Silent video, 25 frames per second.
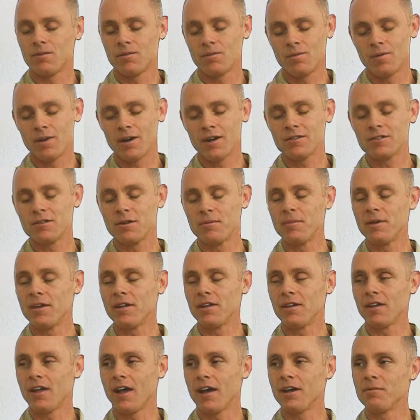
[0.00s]
Well, to me,
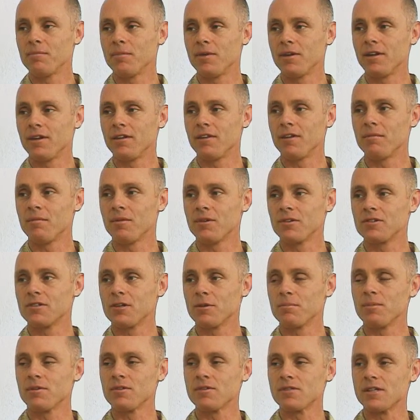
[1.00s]
enlightenment in the most
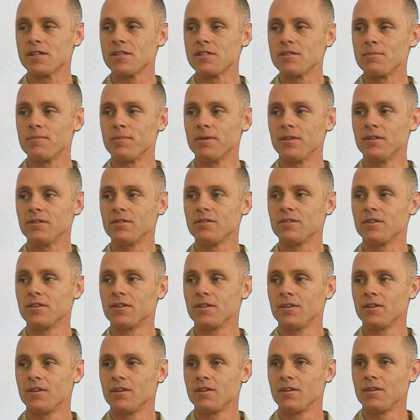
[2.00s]
simple sense means
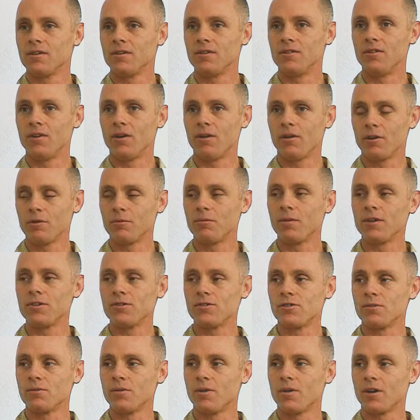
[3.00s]
knowing
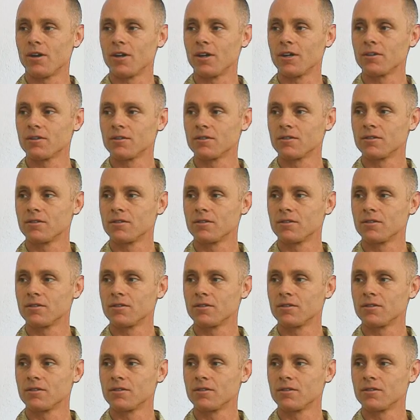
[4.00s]
what you are.